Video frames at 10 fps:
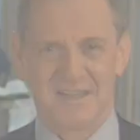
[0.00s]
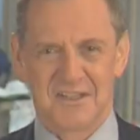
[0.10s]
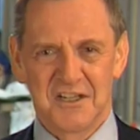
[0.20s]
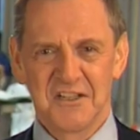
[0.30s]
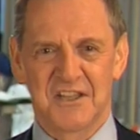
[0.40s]

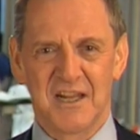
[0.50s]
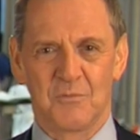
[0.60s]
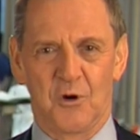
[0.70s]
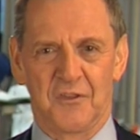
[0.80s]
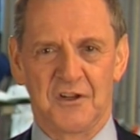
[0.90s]
Since then,
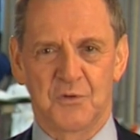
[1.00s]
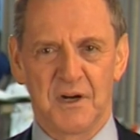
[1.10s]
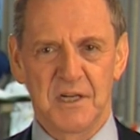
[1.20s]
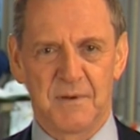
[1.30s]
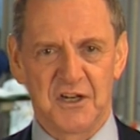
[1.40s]
more than
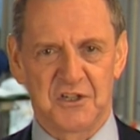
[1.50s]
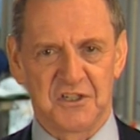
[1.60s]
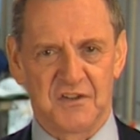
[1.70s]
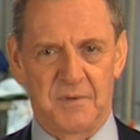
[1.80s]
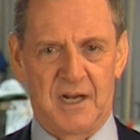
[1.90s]
20 patients
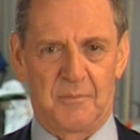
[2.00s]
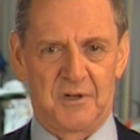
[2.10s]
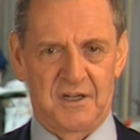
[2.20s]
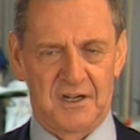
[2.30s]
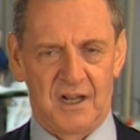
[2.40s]
have been
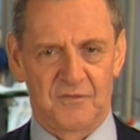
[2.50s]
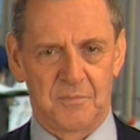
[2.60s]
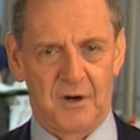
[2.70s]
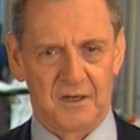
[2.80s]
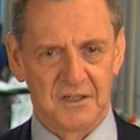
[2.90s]
operated on for
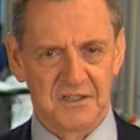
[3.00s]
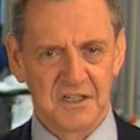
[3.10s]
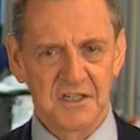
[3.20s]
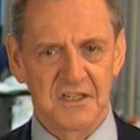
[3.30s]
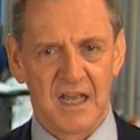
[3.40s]

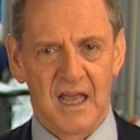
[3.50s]
Parkinson's,